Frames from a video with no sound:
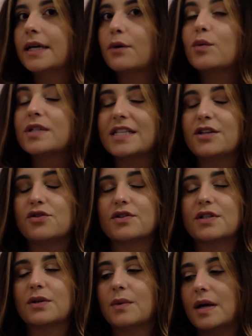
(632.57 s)
was an
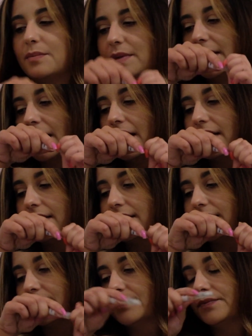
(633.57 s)
interesting one
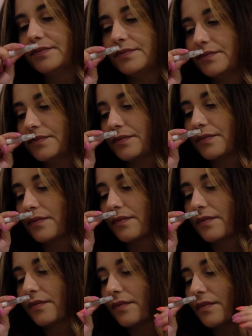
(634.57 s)
because
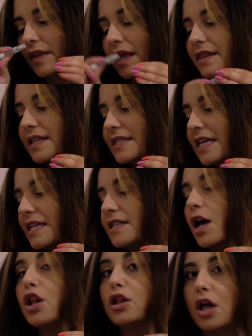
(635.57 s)
this has
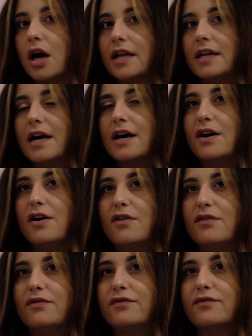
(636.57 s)
a lot
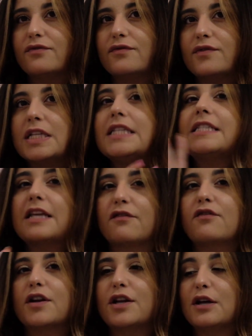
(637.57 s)
of
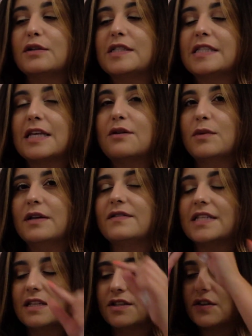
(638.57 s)
different notes than we've
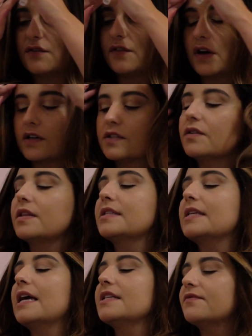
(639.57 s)
seen so far. So
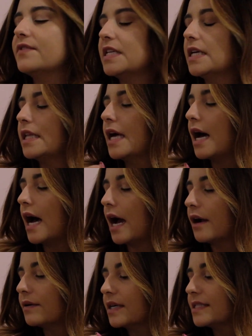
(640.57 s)
this has vanilla,
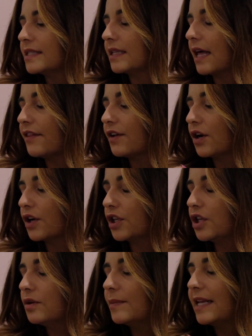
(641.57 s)
iris, leather,
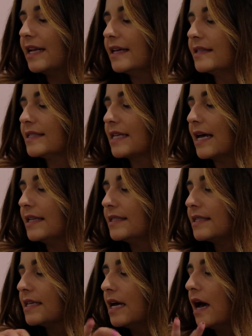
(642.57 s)
cumin, incense,